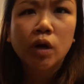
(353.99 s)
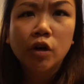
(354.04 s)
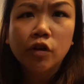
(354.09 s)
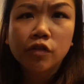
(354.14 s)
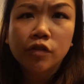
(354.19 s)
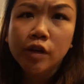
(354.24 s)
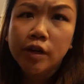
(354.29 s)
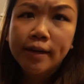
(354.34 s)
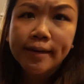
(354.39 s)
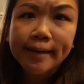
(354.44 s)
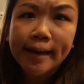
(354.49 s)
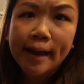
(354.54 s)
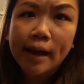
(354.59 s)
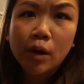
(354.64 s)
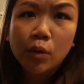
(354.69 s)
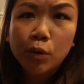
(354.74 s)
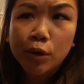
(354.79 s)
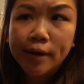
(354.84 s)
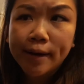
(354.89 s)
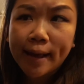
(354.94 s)
over an
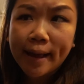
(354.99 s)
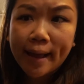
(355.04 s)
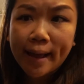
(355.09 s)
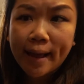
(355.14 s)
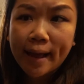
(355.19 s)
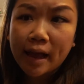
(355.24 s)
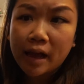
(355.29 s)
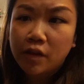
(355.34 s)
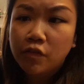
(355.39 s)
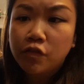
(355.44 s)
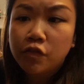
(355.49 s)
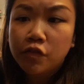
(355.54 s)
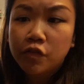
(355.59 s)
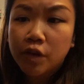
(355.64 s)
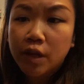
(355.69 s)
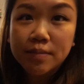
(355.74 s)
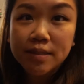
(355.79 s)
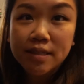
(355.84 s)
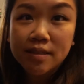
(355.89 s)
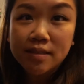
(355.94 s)
hour and a half
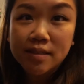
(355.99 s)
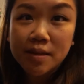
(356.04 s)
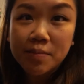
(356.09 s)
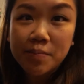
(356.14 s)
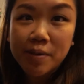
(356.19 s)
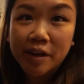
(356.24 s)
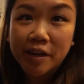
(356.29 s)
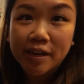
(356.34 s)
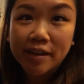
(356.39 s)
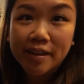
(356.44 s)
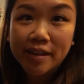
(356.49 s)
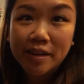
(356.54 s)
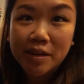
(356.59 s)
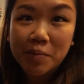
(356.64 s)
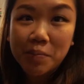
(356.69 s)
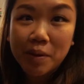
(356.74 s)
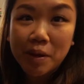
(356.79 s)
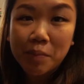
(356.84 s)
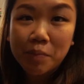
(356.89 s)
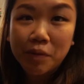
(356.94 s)
since I
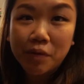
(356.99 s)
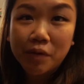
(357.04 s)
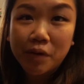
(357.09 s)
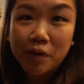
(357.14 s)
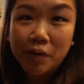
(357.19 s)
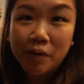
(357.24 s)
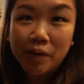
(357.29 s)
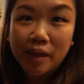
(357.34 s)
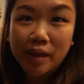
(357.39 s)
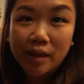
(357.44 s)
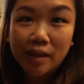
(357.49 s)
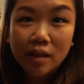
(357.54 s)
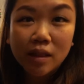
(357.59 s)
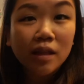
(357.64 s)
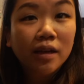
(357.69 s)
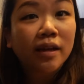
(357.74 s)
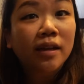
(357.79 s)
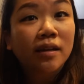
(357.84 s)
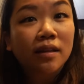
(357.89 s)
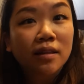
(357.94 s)
marinated my bulgogi.
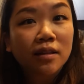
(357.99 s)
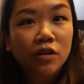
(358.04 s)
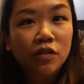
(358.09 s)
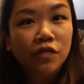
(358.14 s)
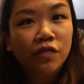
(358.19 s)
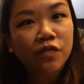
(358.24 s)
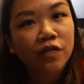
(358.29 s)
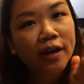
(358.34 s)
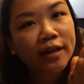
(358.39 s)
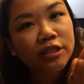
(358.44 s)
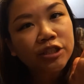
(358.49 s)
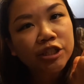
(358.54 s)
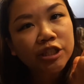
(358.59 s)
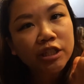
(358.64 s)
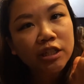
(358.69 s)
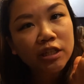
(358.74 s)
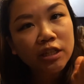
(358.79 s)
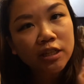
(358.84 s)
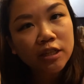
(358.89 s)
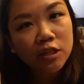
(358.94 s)
Looking a little
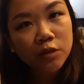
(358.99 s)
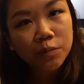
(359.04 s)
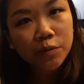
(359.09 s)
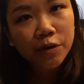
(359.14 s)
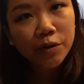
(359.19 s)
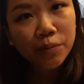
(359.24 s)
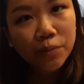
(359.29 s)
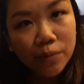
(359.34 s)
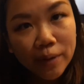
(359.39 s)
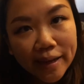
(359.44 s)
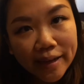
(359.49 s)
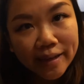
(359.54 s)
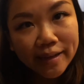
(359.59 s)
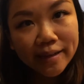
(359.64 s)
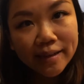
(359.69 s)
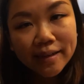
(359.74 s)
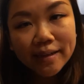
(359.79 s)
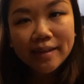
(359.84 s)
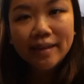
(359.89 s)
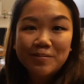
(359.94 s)
fresher, a little more
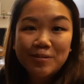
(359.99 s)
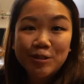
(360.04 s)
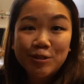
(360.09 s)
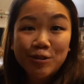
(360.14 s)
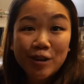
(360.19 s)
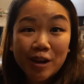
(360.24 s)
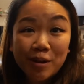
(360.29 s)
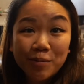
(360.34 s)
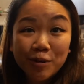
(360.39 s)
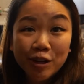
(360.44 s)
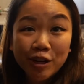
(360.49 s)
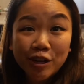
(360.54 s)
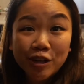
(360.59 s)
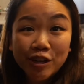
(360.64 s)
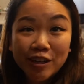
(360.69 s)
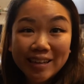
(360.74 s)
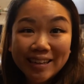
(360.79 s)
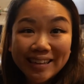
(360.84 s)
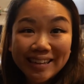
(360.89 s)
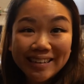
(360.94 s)
awake. And so now I'm gonna
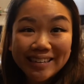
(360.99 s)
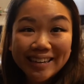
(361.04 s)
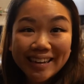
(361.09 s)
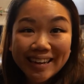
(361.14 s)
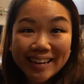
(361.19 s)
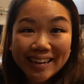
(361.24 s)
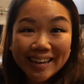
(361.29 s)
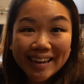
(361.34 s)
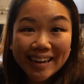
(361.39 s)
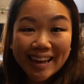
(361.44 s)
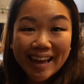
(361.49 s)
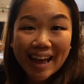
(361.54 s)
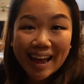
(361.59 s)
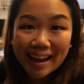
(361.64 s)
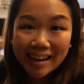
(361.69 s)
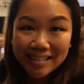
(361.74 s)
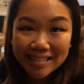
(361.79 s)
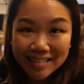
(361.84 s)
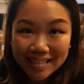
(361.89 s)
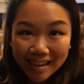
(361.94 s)
cook it in a
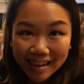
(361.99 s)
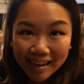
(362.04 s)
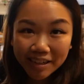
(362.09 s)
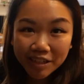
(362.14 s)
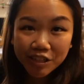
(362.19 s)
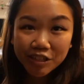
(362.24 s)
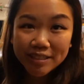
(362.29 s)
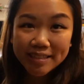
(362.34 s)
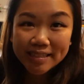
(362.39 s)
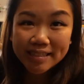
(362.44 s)
cast iron